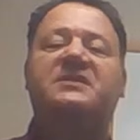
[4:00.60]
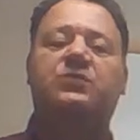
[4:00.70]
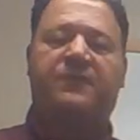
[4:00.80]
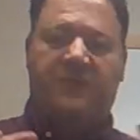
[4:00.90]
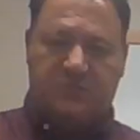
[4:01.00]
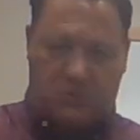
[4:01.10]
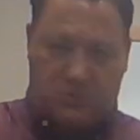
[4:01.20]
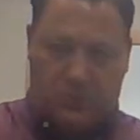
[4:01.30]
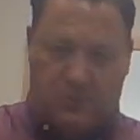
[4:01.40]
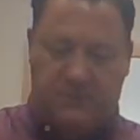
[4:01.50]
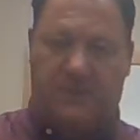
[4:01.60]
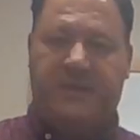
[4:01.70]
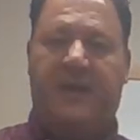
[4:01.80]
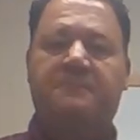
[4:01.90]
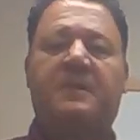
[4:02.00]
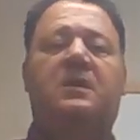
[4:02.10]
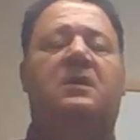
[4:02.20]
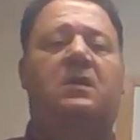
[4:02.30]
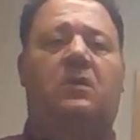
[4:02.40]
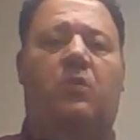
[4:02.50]
if it's refrigerant cooled, okay?
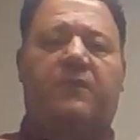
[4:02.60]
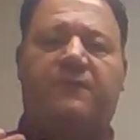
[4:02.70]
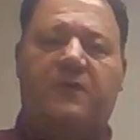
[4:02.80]
We're